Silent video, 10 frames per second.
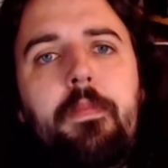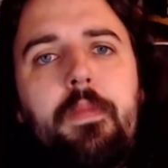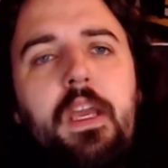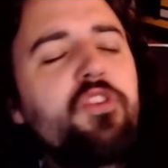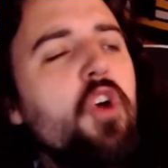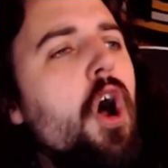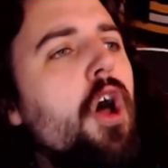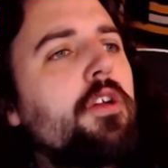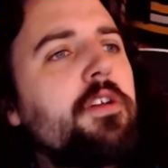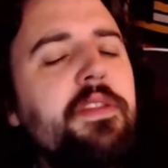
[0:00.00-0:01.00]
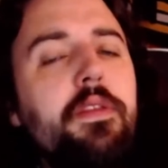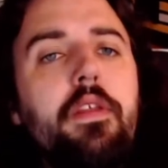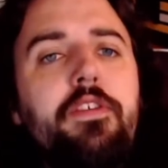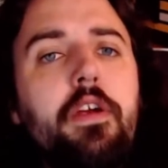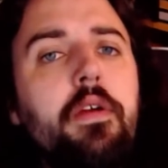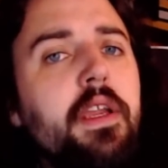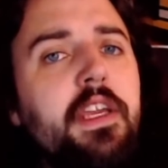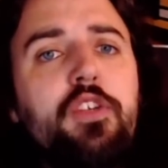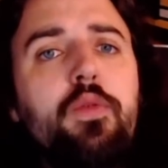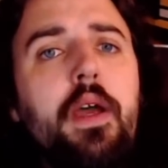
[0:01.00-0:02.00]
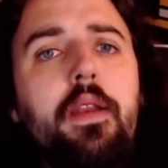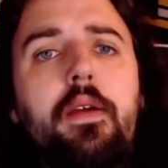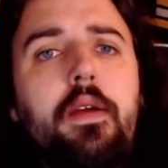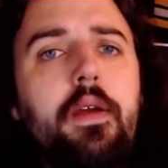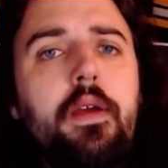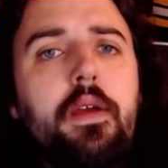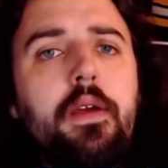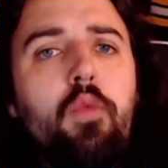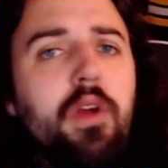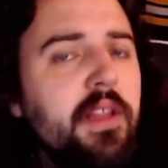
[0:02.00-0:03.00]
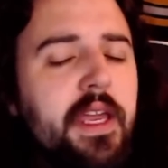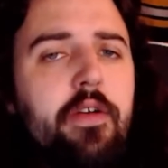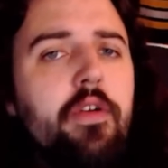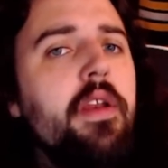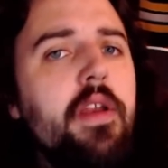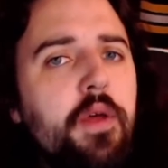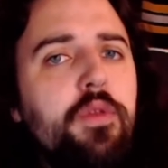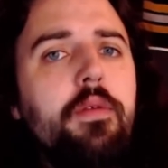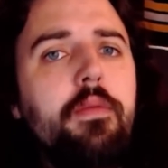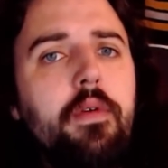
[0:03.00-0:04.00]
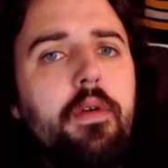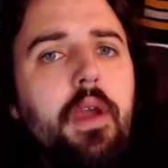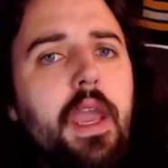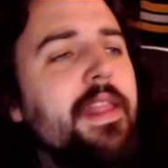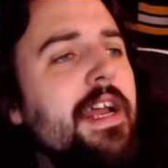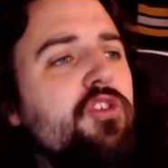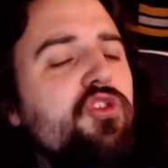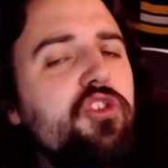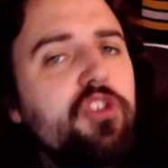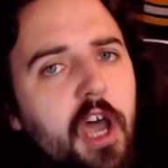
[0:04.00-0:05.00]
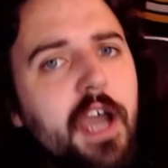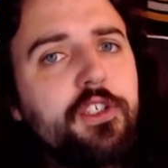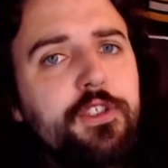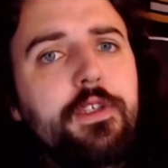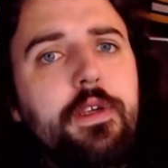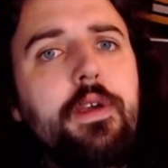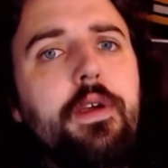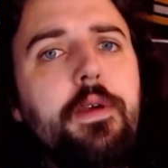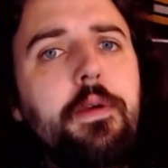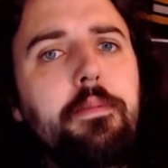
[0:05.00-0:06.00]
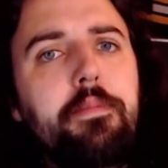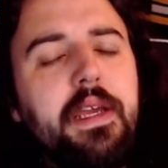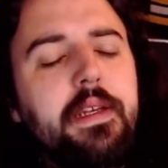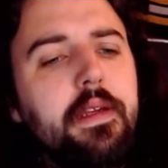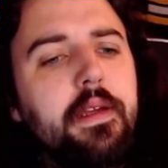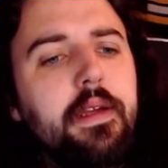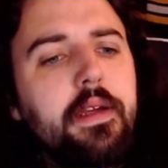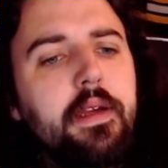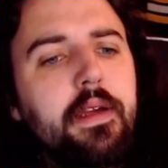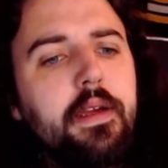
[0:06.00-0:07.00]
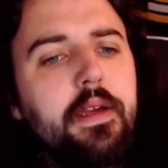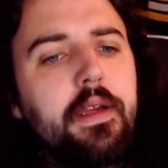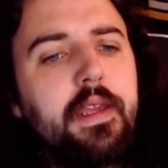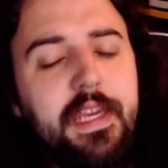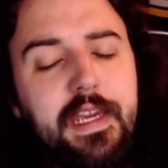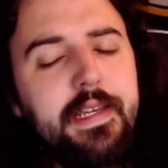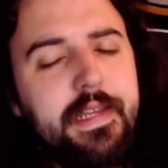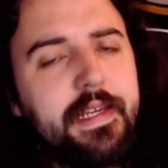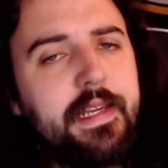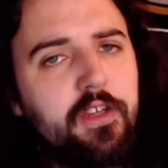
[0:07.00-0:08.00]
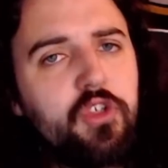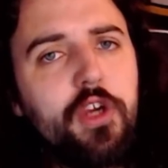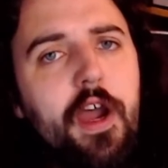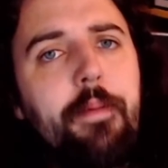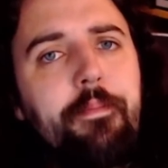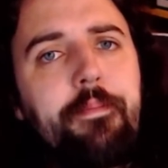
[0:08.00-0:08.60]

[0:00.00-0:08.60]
It's all or nothing this year. And guess what? We landed on nothing. And that sucks. But he did his job.